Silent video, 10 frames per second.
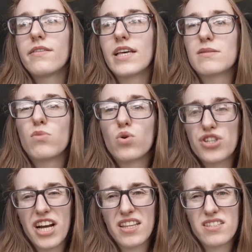there's
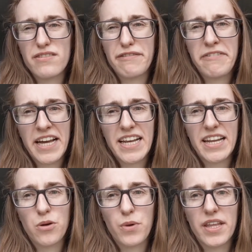more chance of
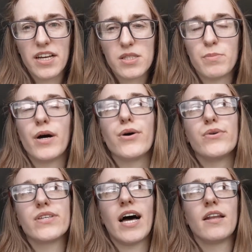failing with it, I
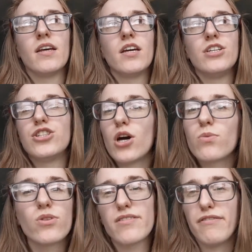suppose, and you
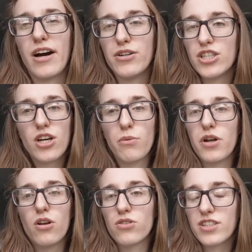don't want to fail, you don't
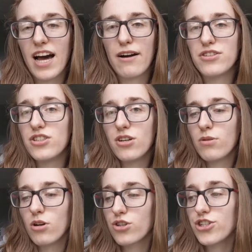want to look daft, you don't
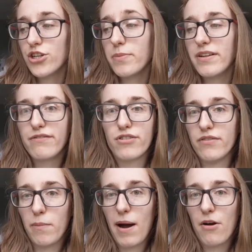want to look stupid in front
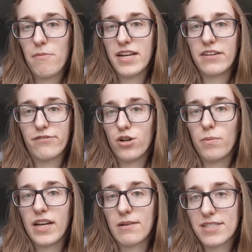of a paramedic for
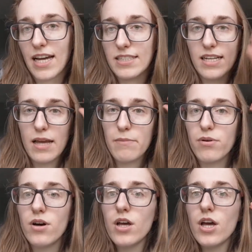not being able to cannulate,
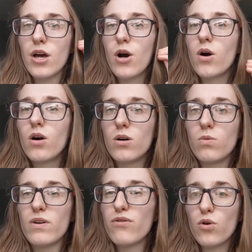but
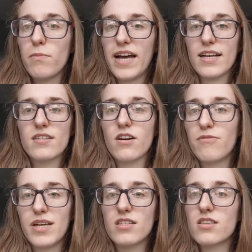we've all missed.
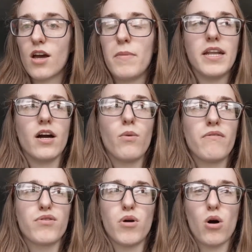I've missed so many. I
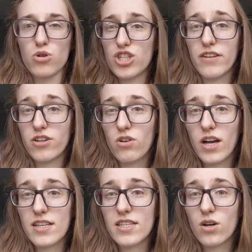went through a whole shift, I
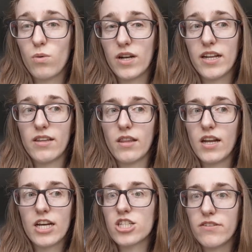couldn't get a single one in, then
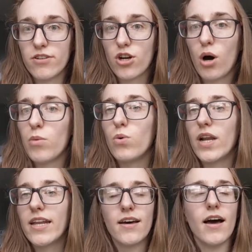the next shift I got them
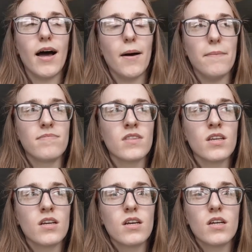all in.
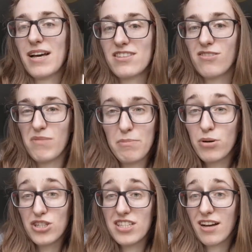It's the best thing for me,
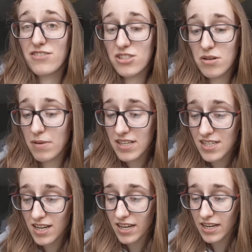push yourself to do it
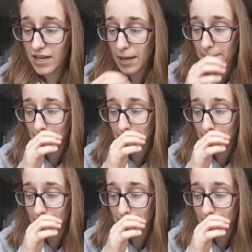basically.